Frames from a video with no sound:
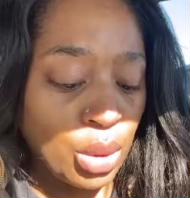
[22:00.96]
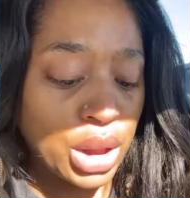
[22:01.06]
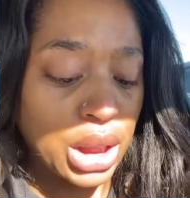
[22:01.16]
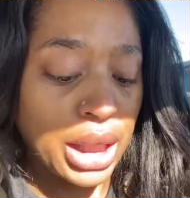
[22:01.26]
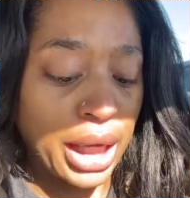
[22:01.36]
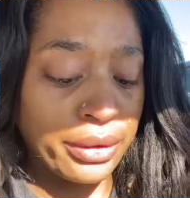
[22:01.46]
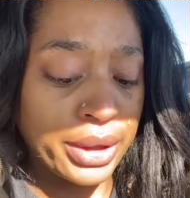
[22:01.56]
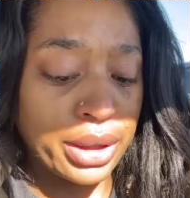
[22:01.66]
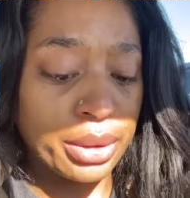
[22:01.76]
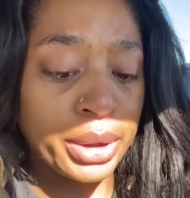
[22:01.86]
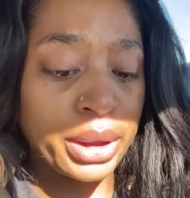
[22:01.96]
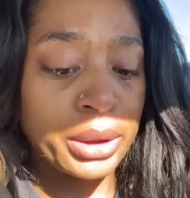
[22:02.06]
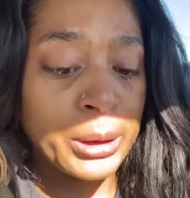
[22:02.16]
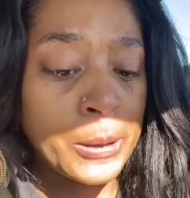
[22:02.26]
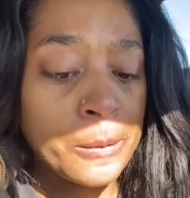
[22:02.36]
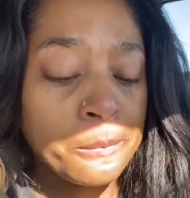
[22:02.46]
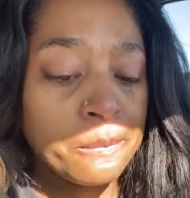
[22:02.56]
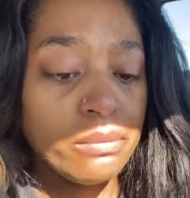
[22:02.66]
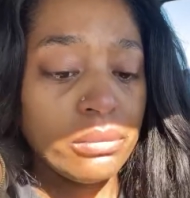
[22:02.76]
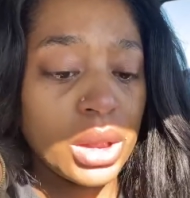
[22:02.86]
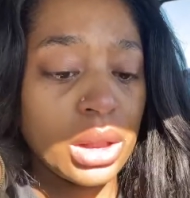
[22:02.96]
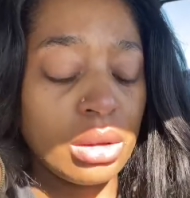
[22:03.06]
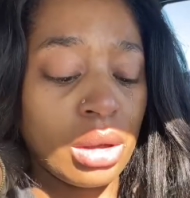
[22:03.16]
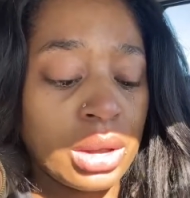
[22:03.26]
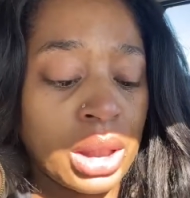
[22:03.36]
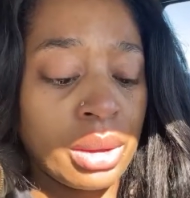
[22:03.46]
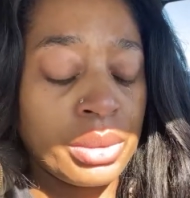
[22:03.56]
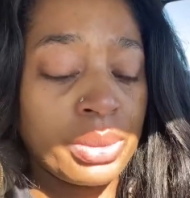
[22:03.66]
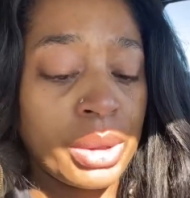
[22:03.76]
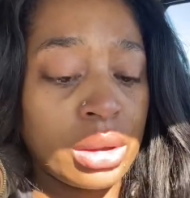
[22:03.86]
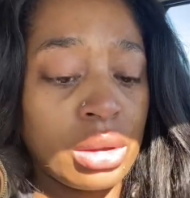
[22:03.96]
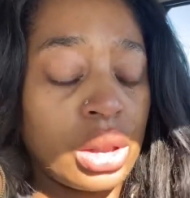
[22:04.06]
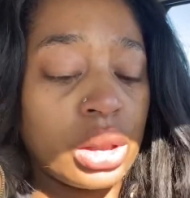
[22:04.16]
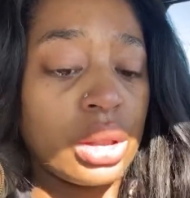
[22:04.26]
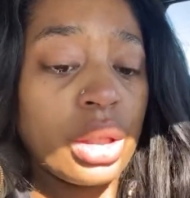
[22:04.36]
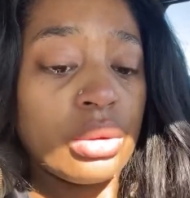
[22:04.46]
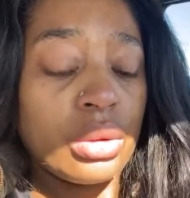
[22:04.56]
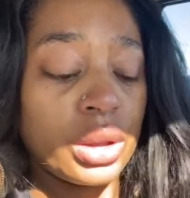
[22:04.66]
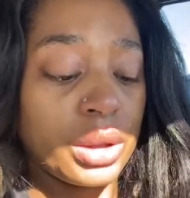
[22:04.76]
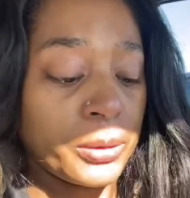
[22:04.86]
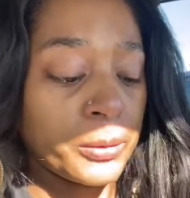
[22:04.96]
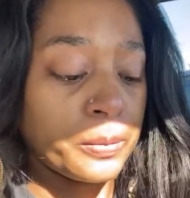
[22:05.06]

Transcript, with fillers: when she gave it to me. So I was like, I'm just about to go get another one.